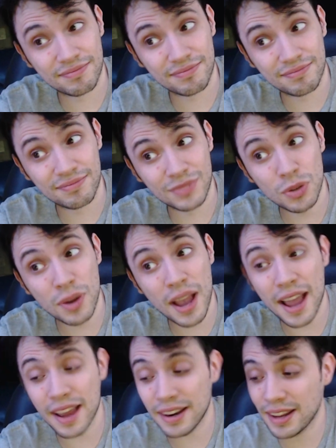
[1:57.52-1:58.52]
You
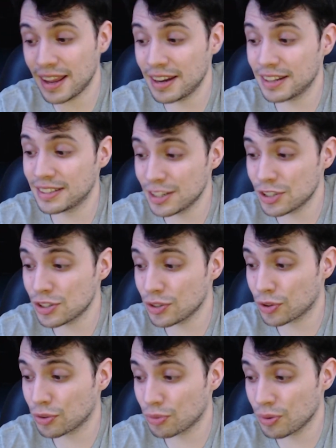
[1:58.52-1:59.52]
had an additional
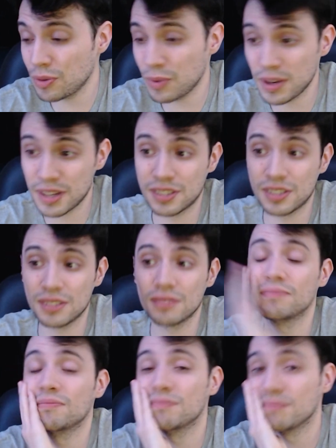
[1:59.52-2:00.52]
3 weeks,
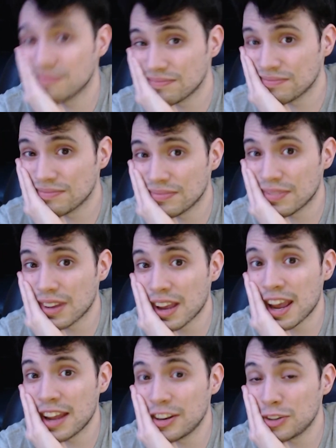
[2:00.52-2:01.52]

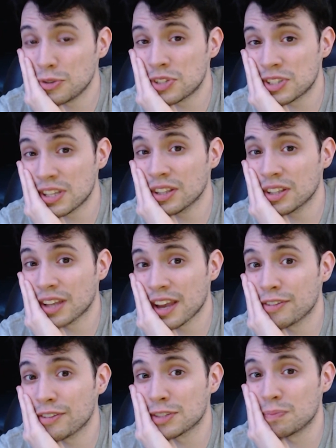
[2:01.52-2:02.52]
and you still
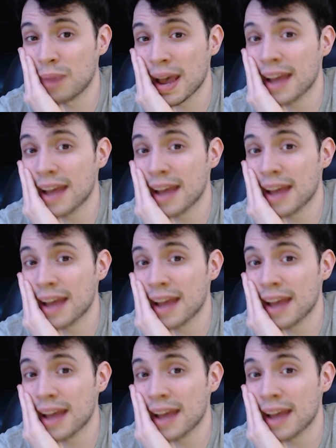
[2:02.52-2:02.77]
gave us bad